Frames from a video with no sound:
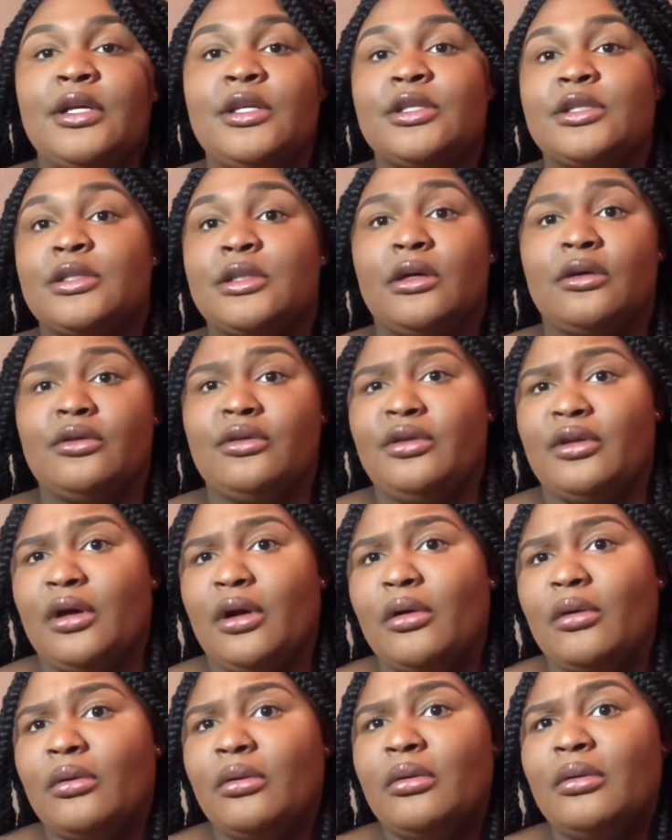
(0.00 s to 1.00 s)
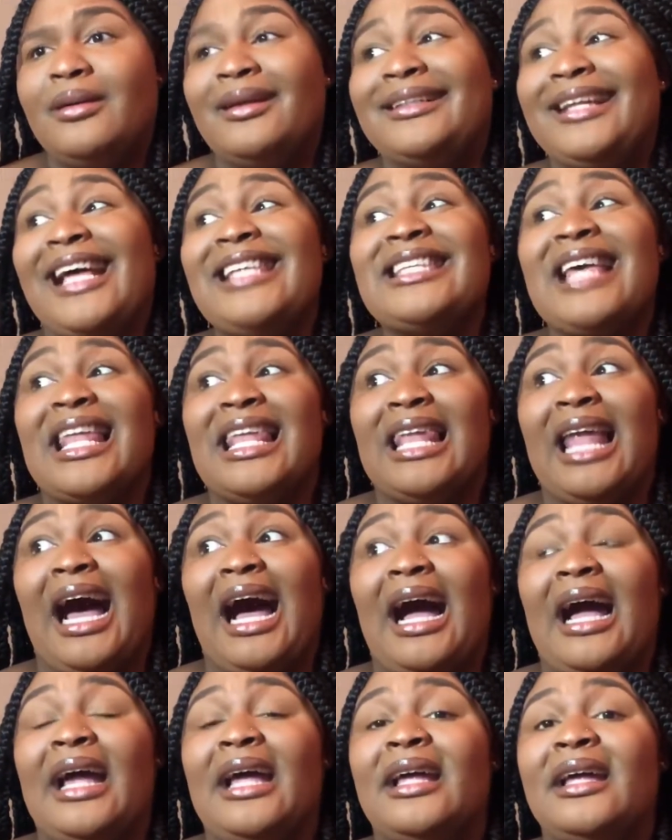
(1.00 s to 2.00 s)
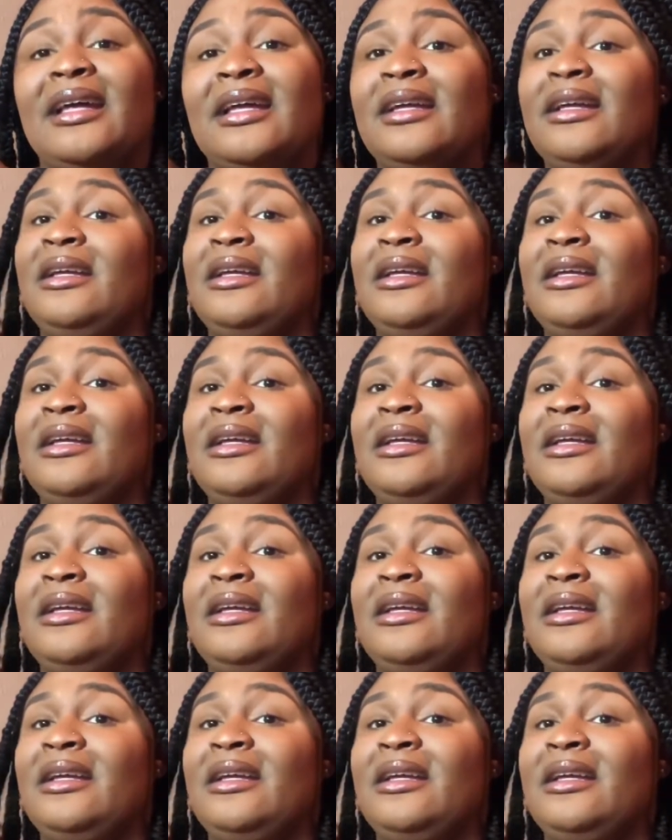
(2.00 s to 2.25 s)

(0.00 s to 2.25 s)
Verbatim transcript: So, you know, that's a lot